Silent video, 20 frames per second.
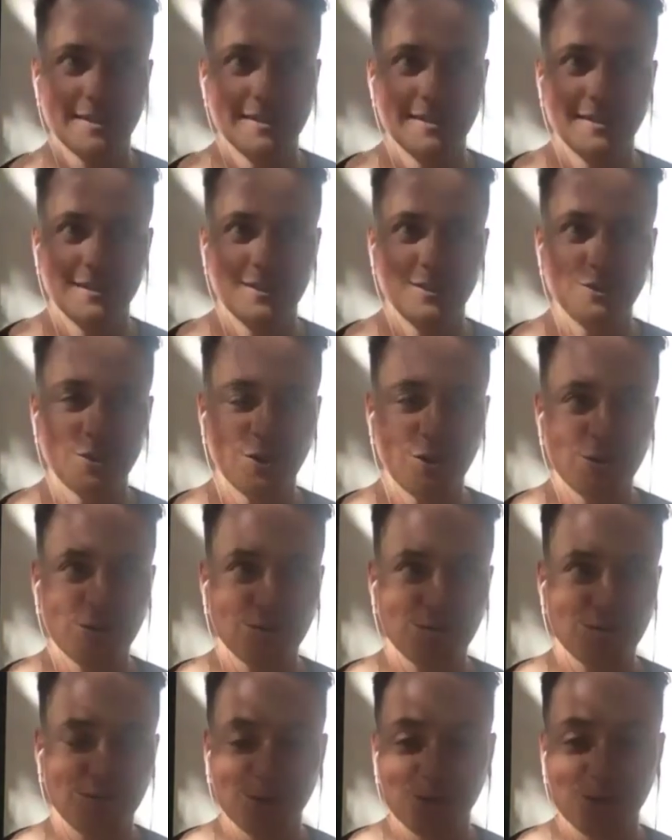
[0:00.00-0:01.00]
you
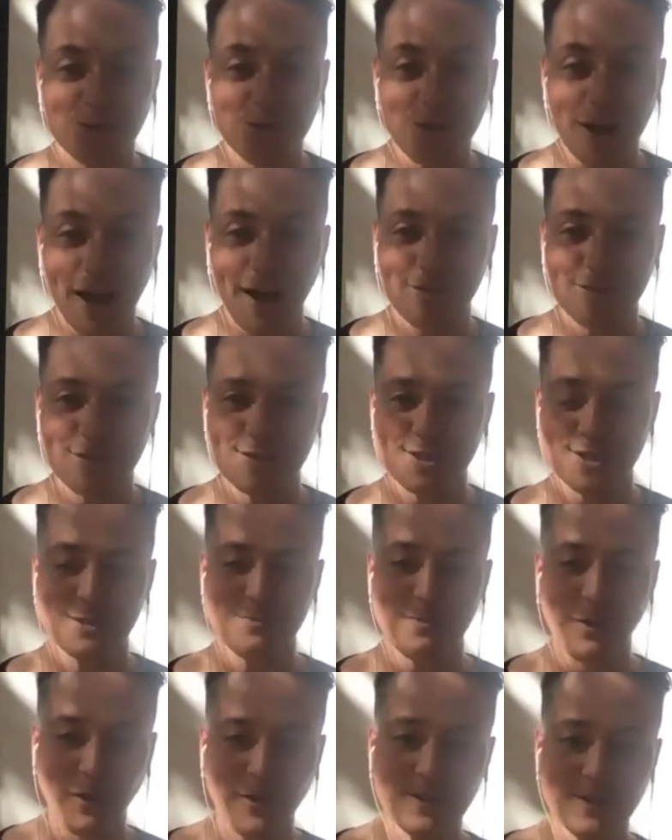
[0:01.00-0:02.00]
know, for you to have this
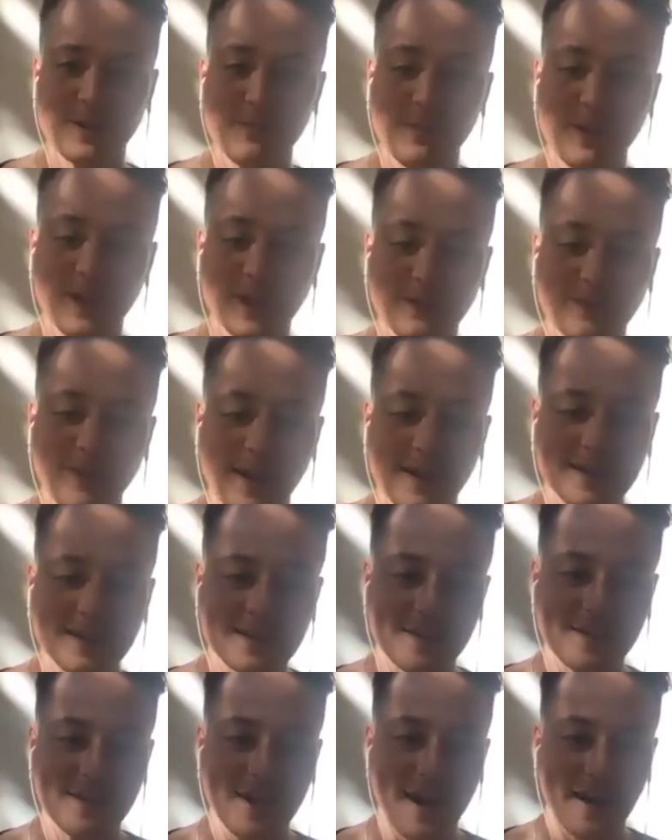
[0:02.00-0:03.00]
experience of being invited
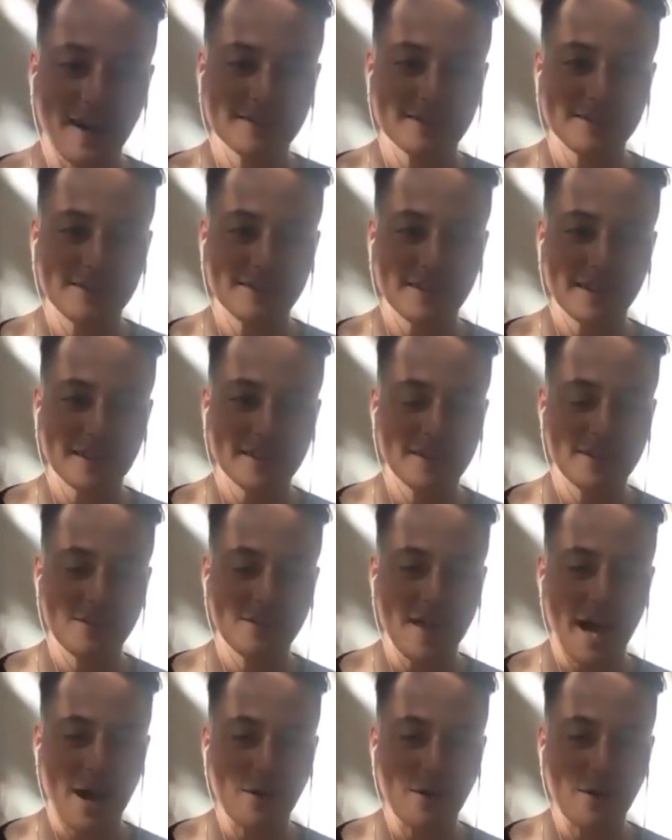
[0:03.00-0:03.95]
to the island, like that will